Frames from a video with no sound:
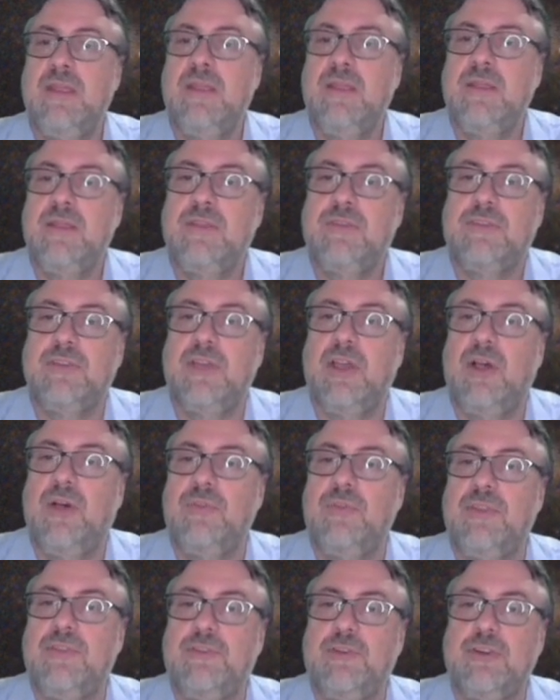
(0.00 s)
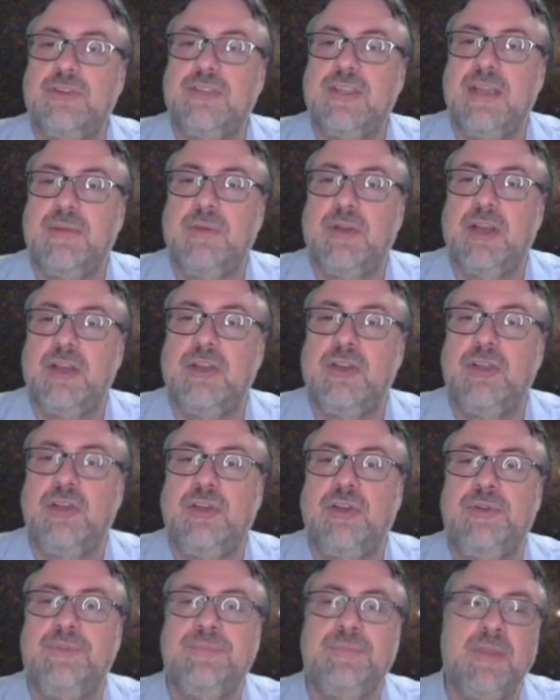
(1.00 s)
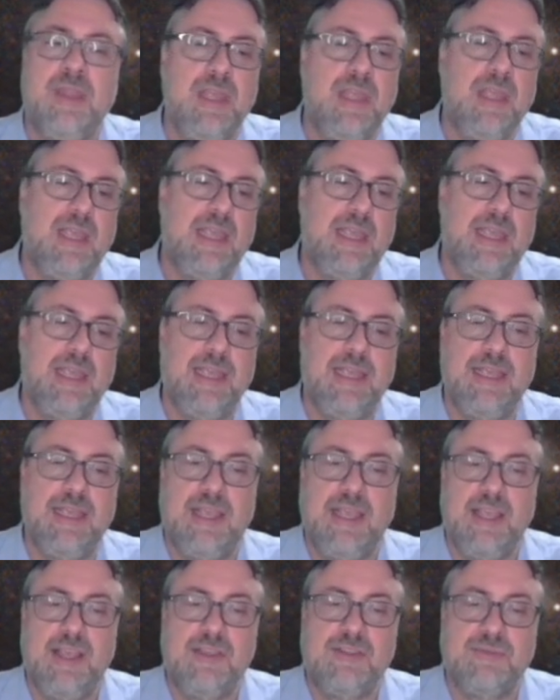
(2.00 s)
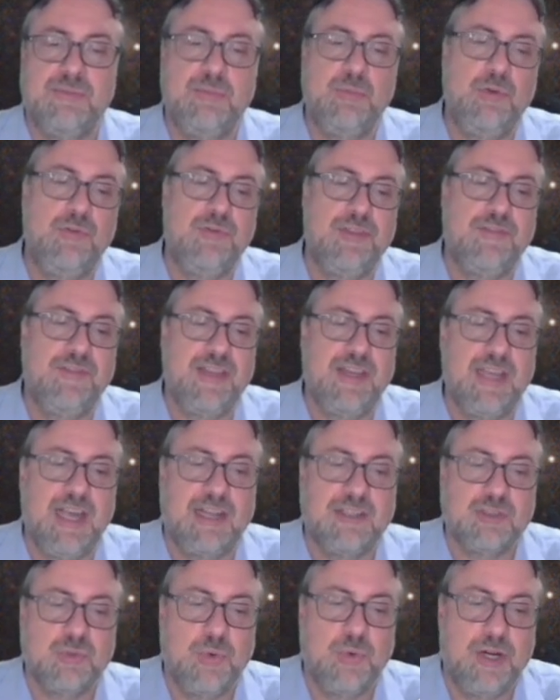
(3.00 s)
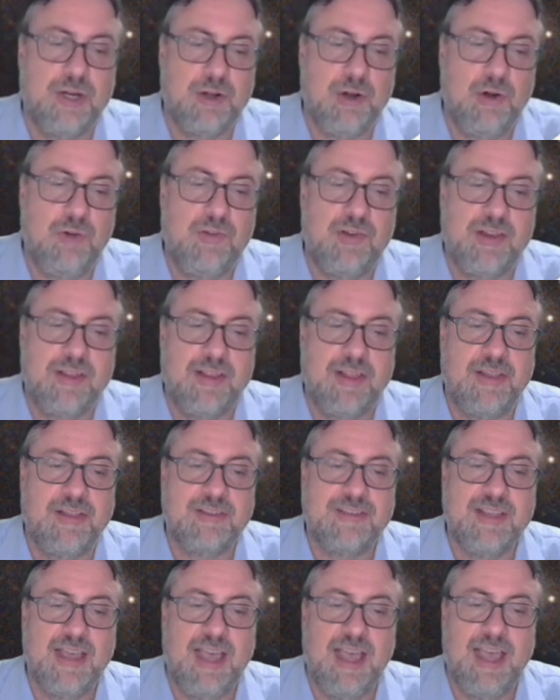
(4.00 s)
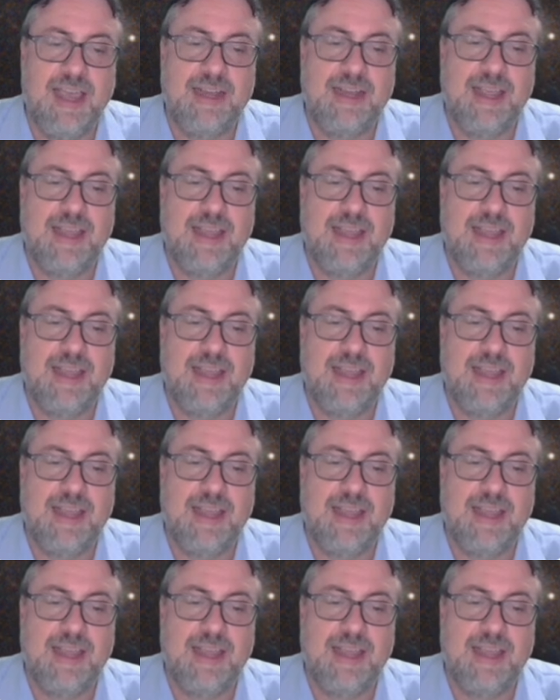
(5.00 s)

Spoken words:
So the first thing I'm going to do is move the v naught squared over to the other side.